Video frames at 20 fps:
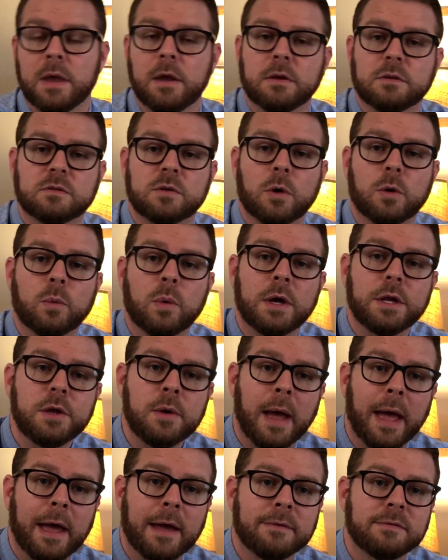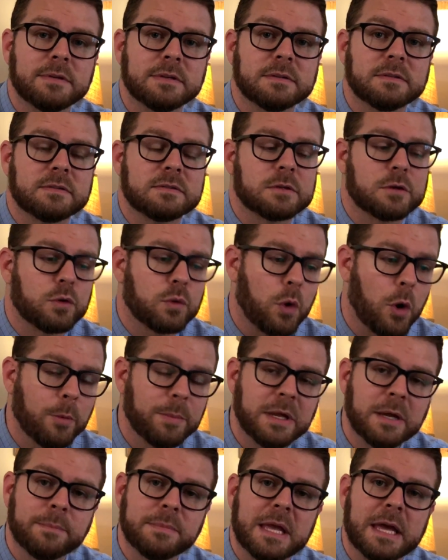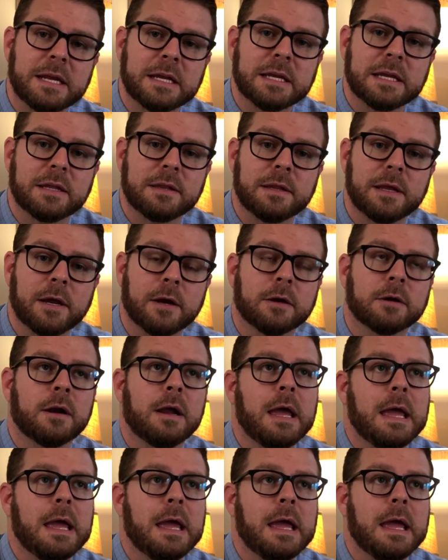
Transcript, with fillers: So what you have is chromium getting in there,